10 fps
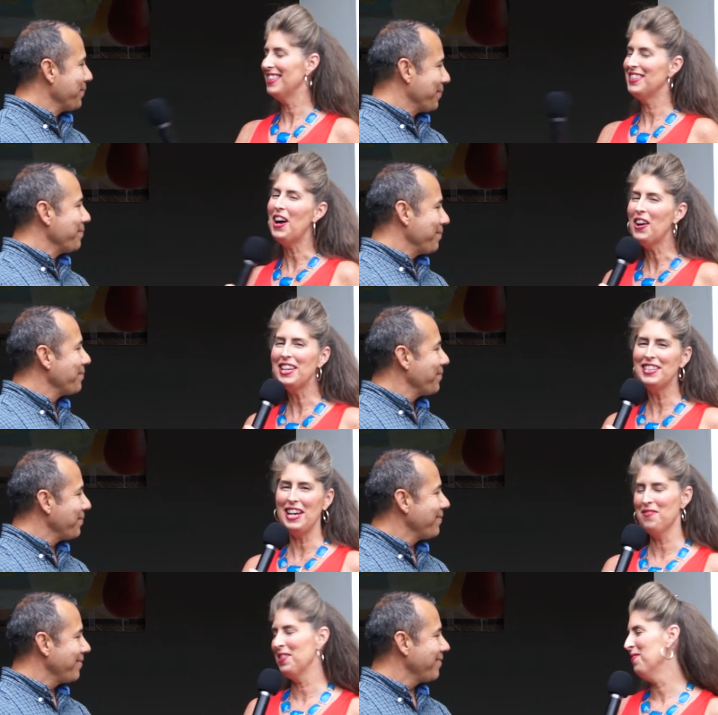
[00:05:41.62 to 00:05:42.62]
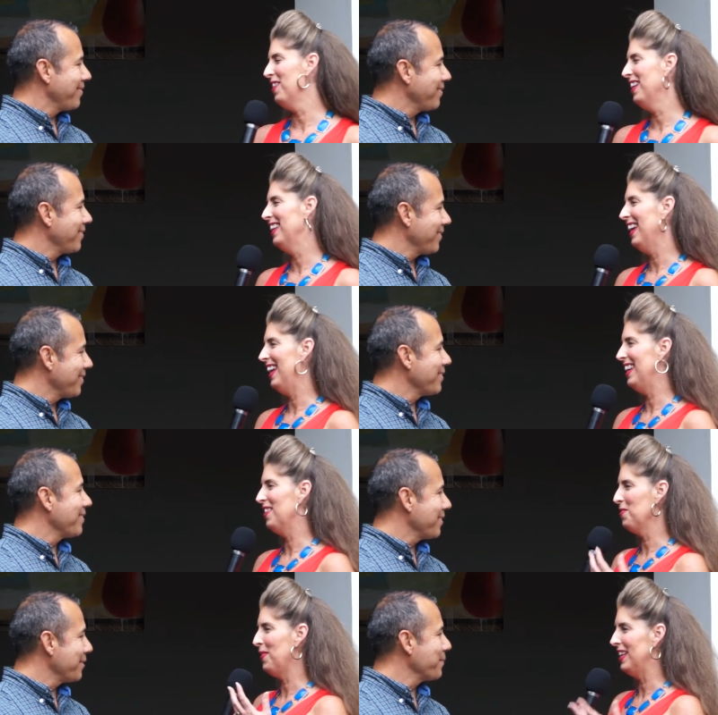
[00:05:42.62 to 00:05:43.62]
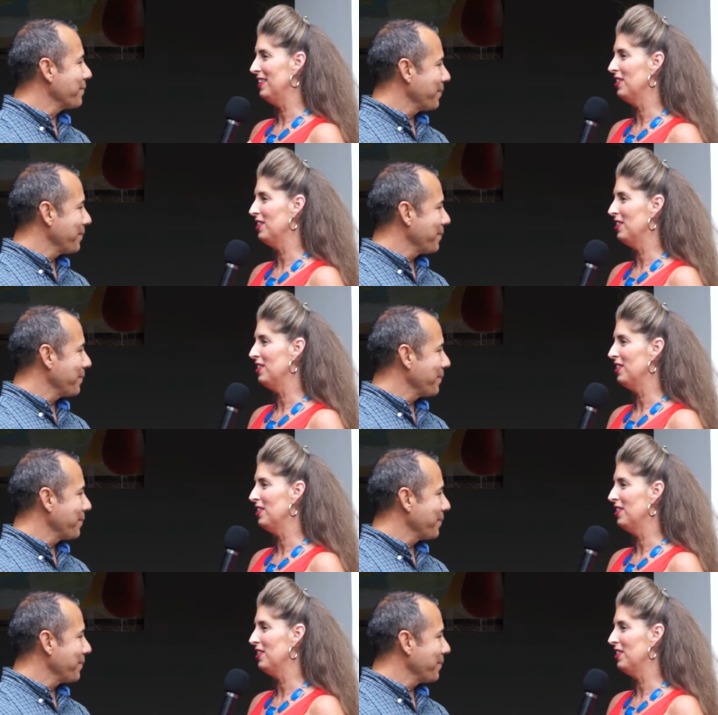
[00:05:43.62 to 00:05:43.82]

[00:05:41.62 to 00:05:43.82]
Speaker 1: talking to everyone and everybody